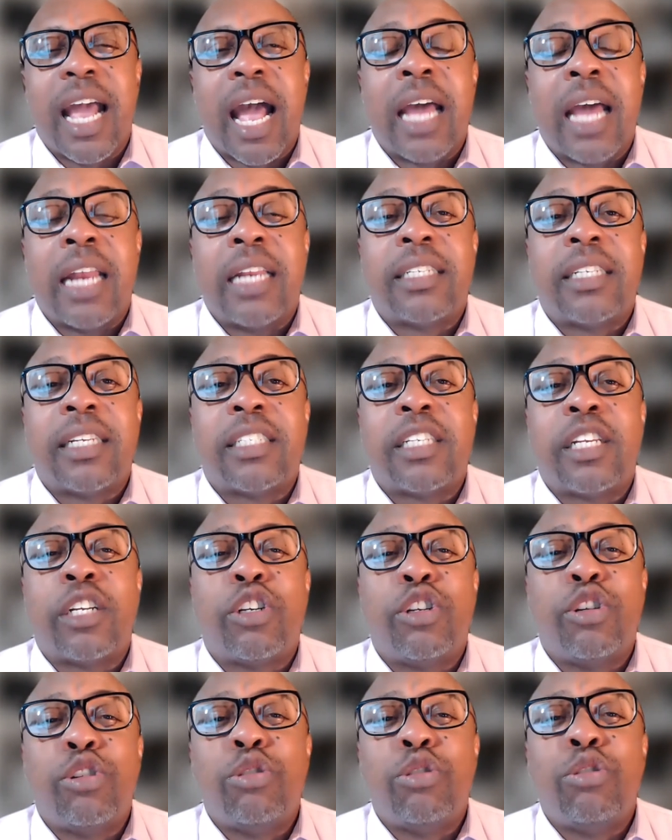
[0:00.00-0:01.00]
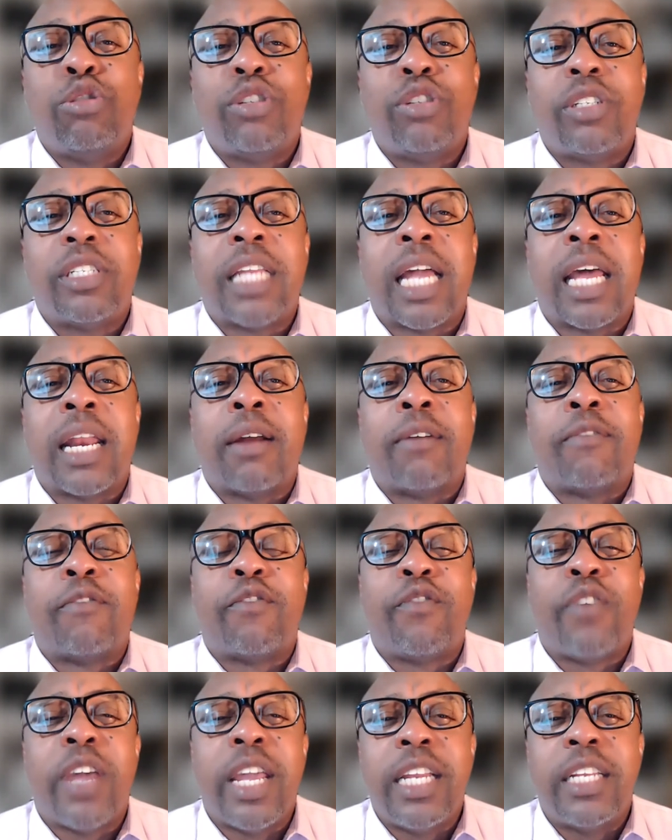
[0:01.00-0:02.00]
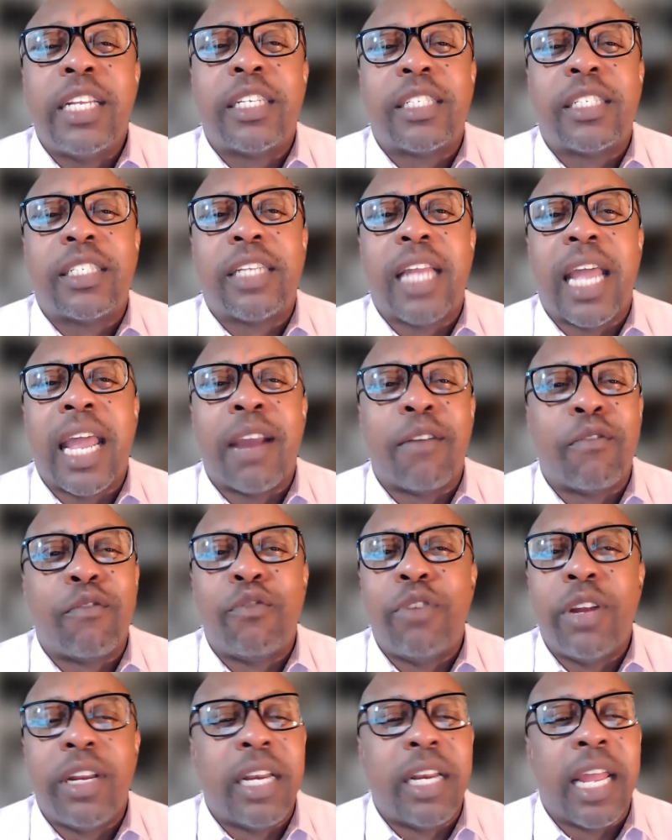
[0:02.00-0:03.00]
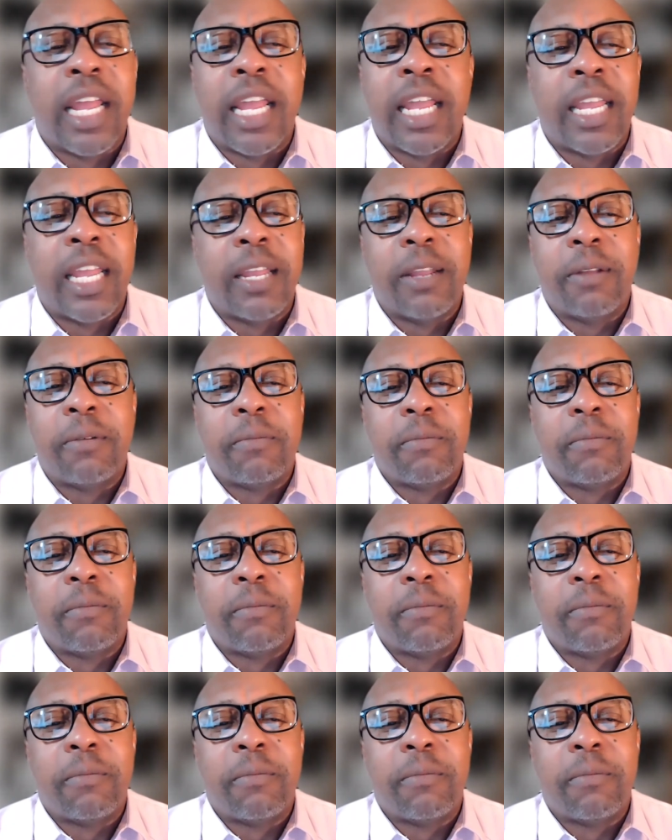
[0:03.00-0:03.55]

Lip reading: and the vicissitudes that are faced every day.